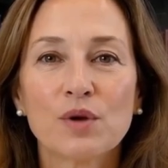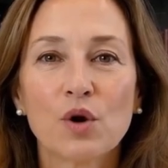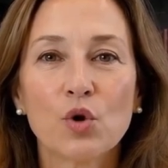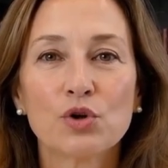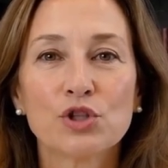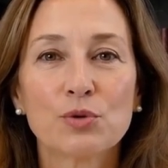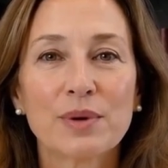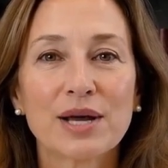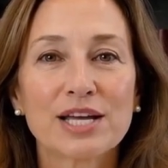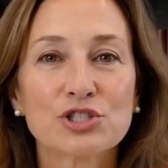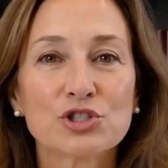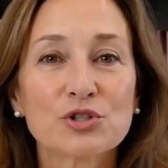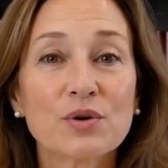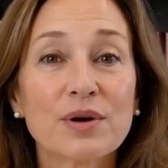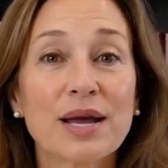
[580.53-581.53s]

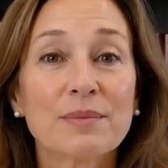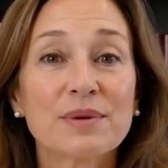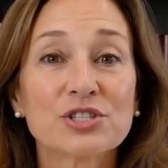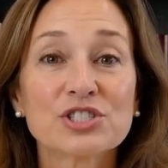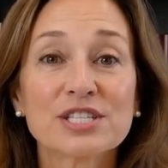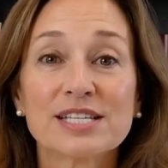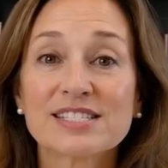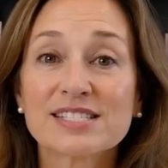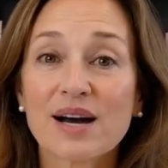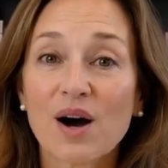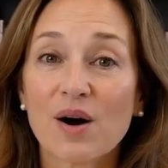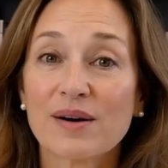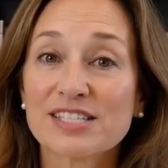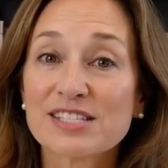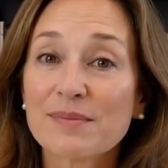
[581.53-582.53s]
Occupational images
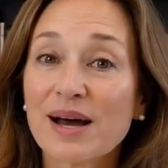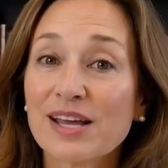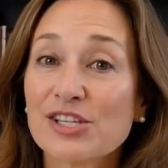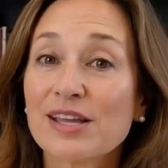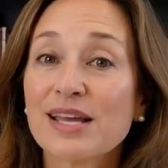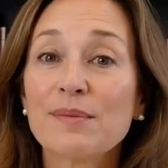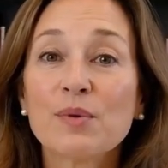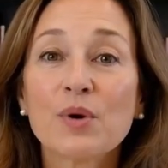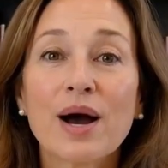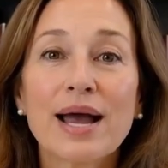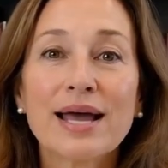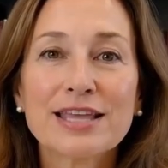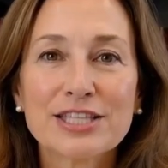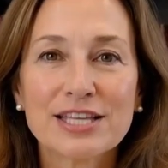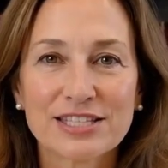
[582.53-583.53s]
are especially
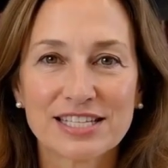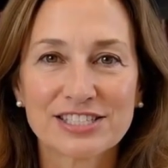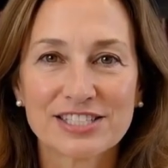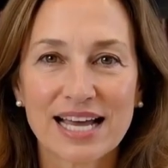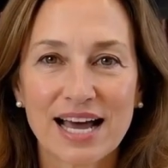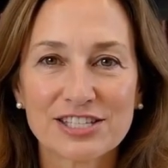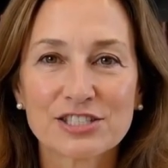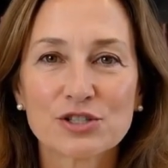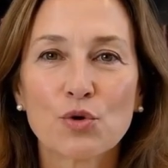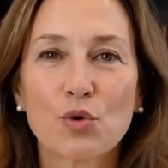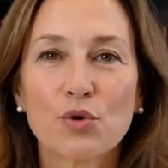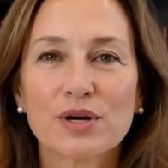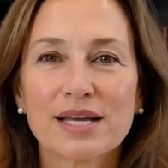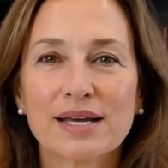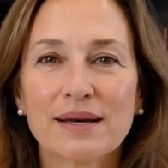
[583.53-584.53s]
prized in this
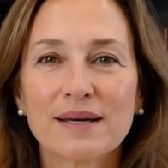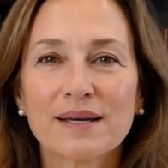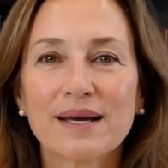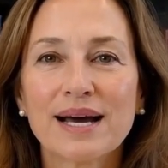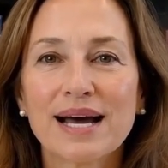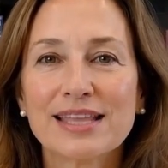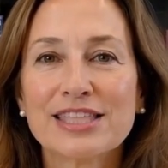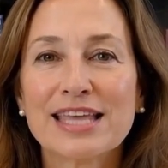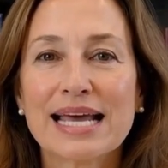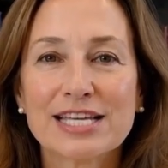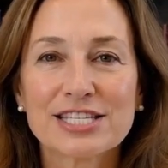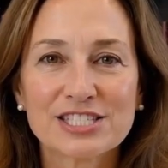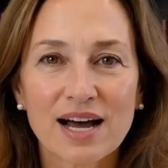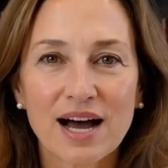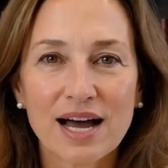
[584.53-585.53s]
category. A
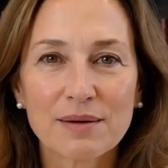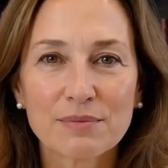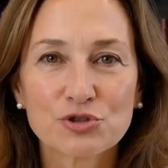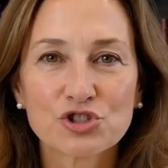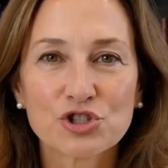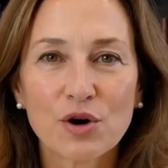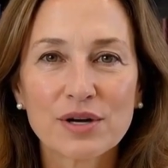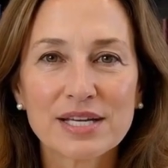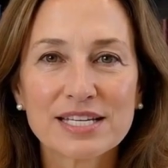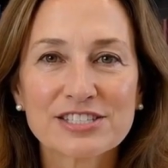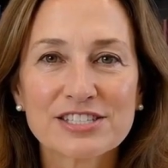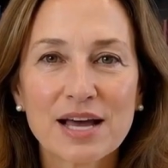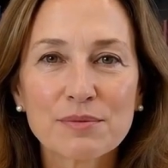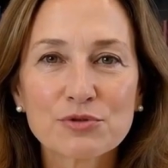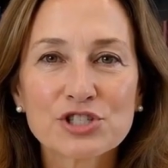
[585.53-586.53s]
tintype showing a
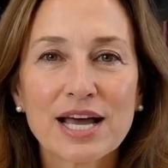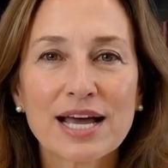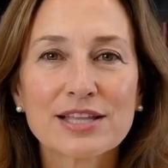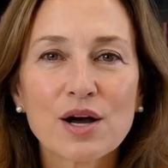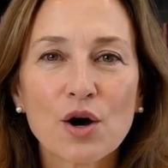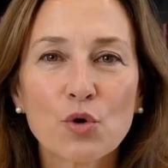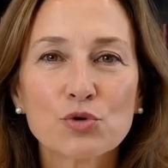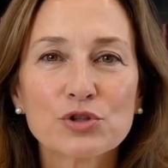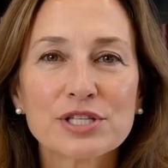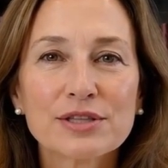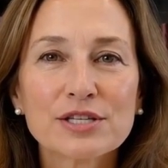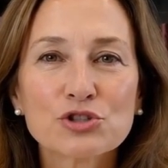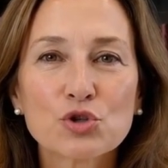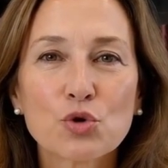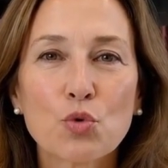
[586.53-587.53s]
subject holding
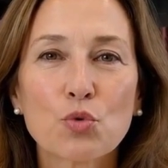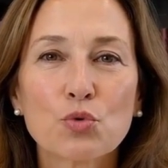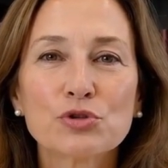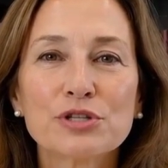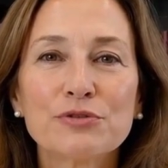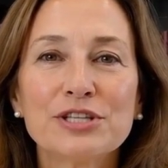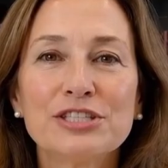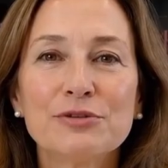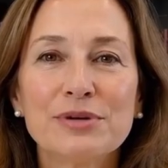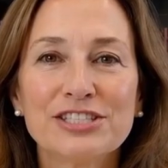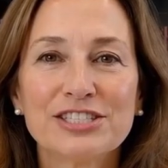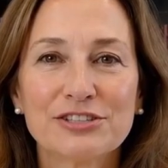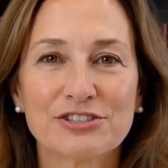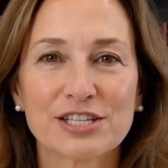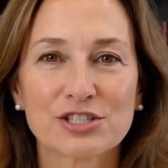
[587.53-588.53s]
the tools of a
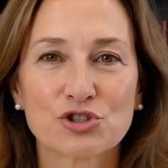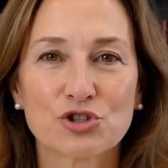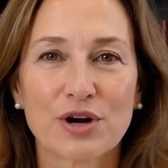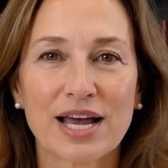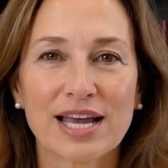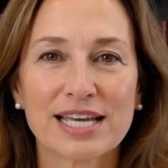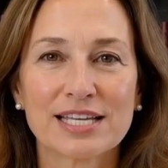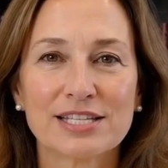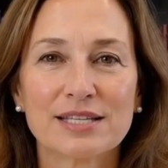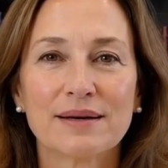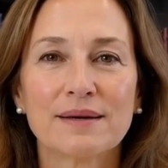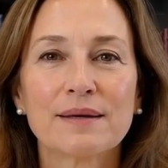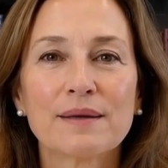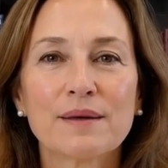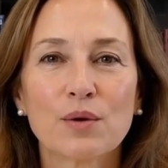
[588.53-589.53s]
specific trade,
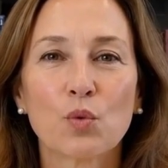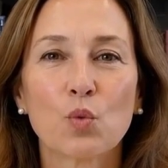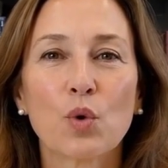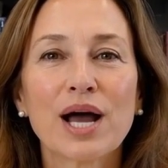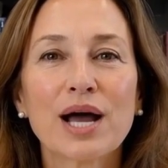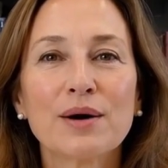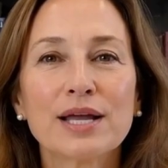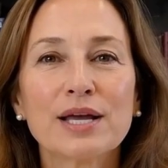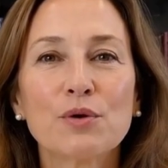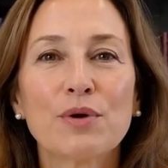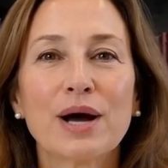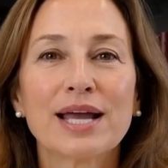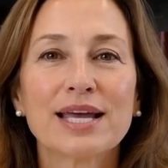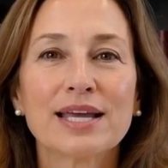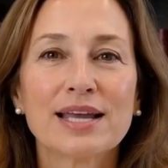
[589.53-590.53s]
wearing a
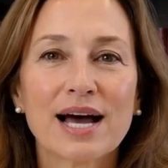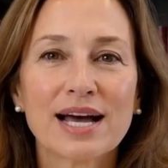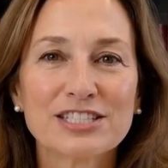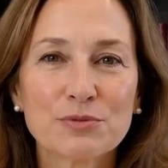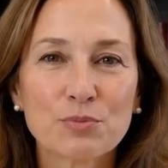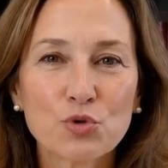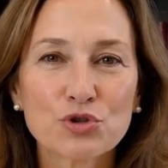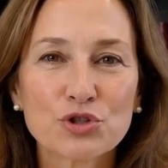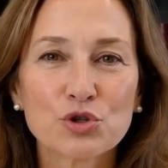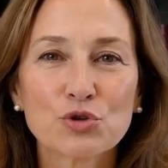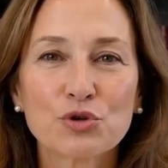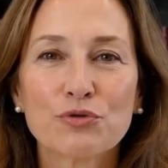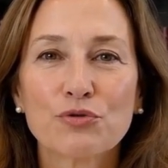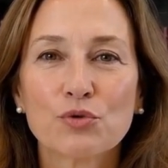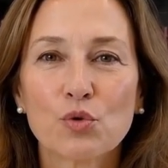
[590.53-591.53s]
recognizable
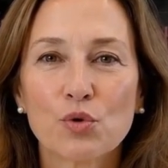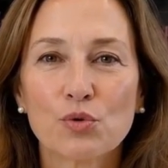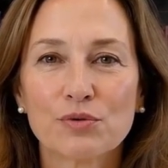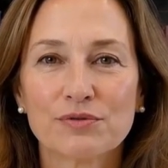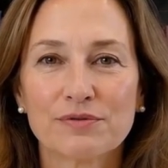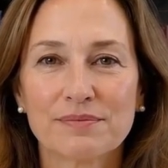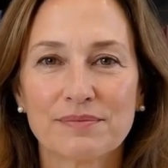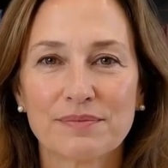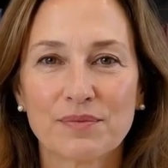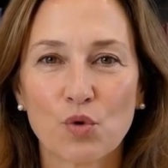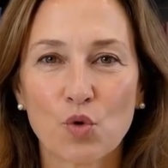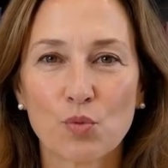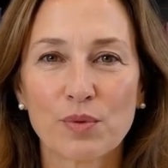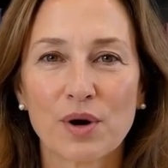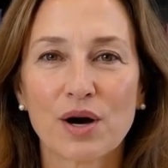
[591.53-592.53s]
uniform,
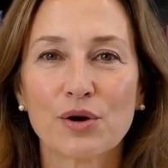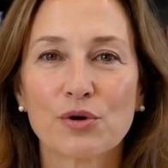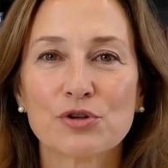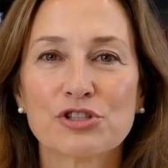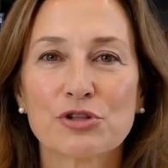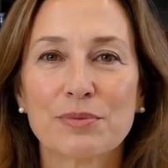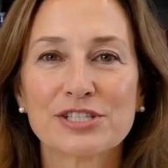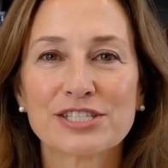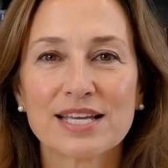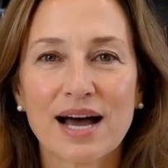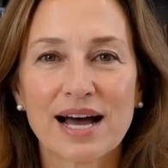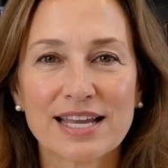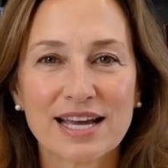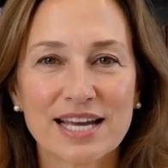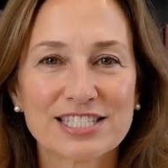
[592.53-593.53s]
or posed
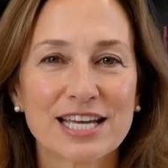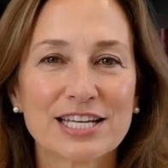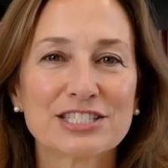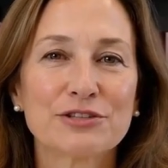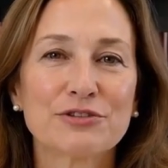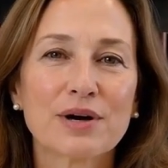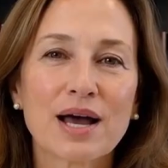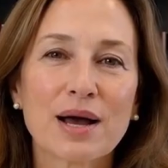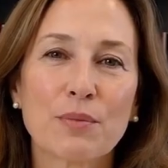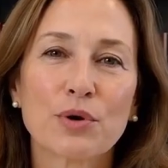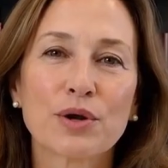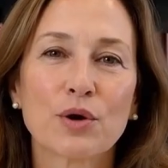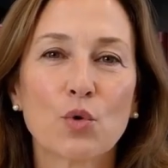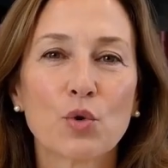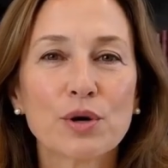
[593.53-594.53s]
beside
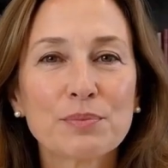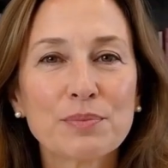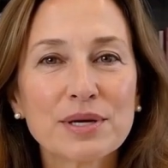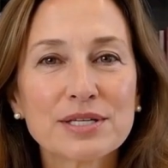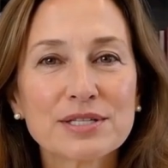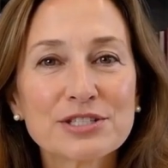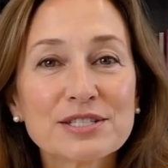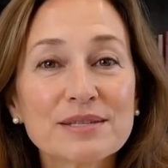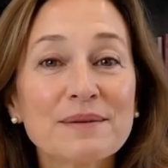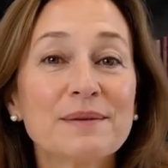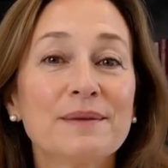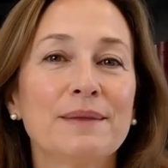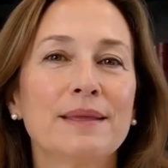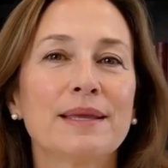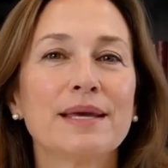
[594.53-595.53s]
identifiable equipment,
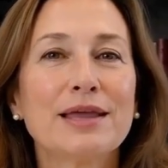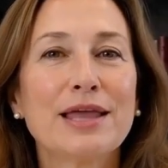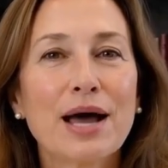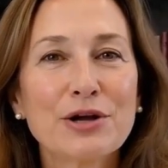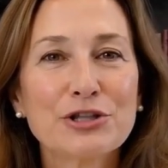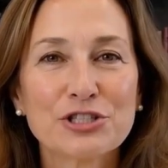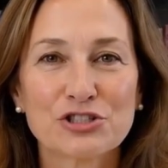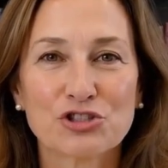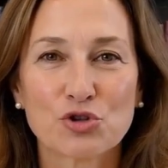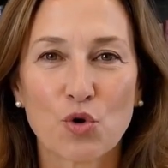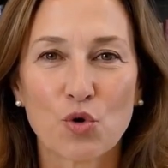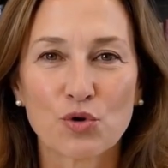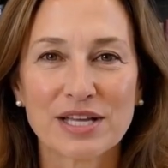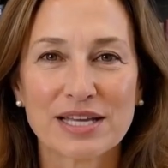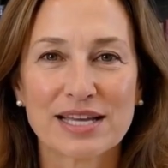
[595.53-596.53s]
tells a
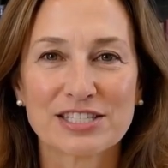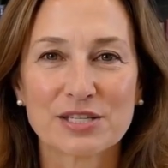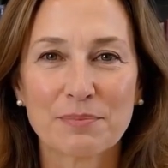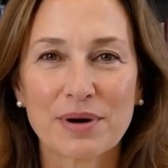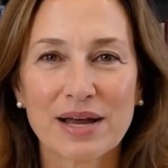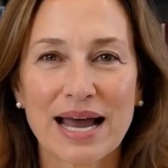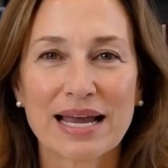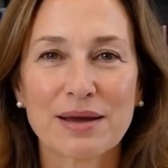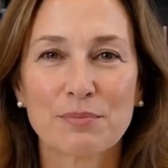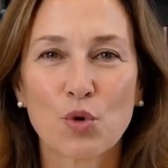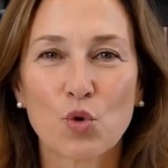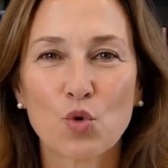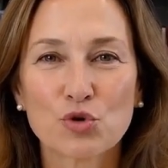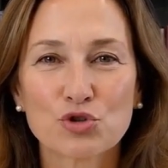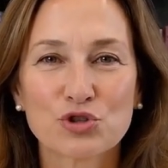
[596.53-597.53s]
story that a plain
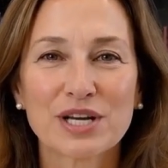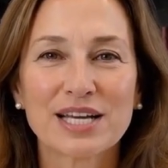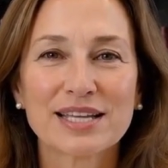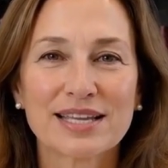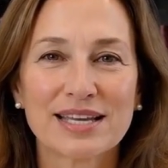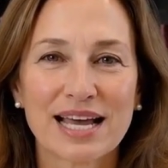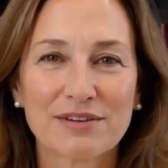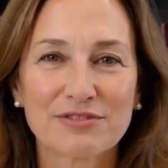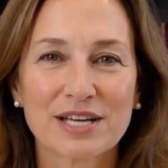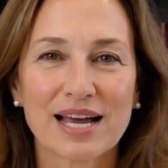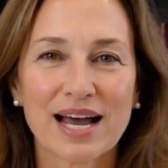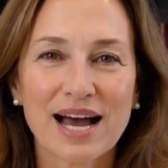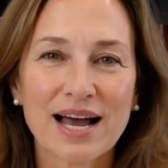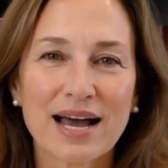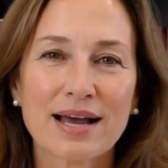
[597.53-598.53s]
portrait never
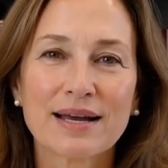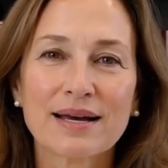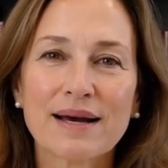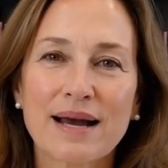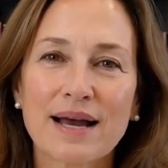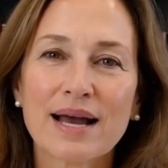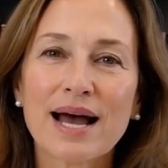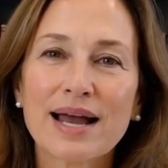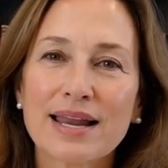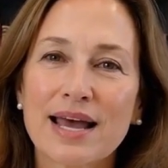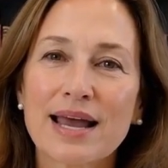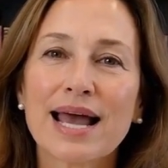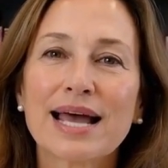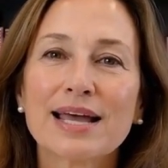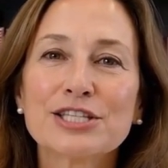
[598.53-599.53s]
can, and
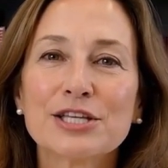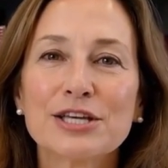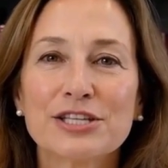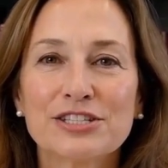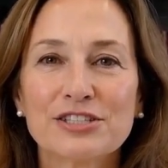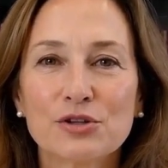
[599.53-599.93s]
collectors